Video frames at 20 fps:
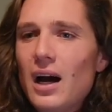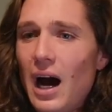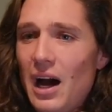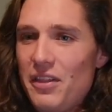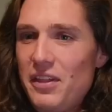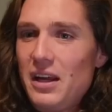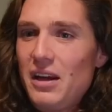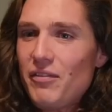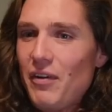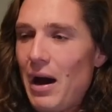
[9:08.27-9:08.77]

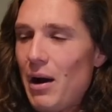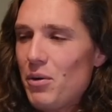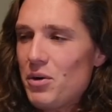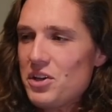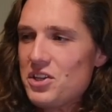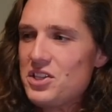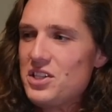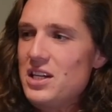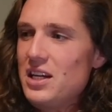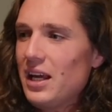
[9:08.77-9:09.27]
I think if I were
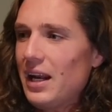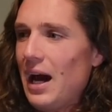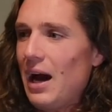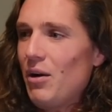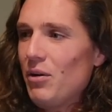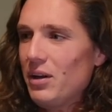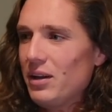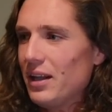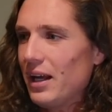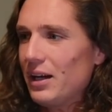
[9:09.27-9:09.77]
to seek it
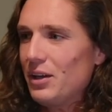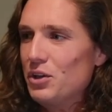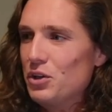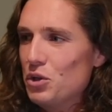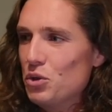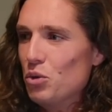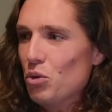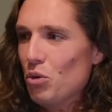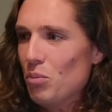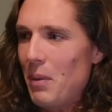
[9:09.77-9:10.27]
out and like
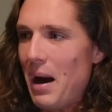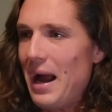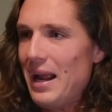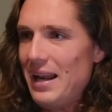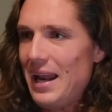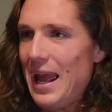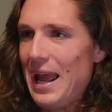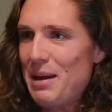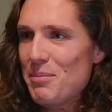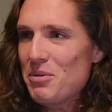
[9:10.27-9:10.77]
Google my
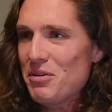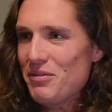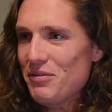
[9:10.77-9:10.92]
name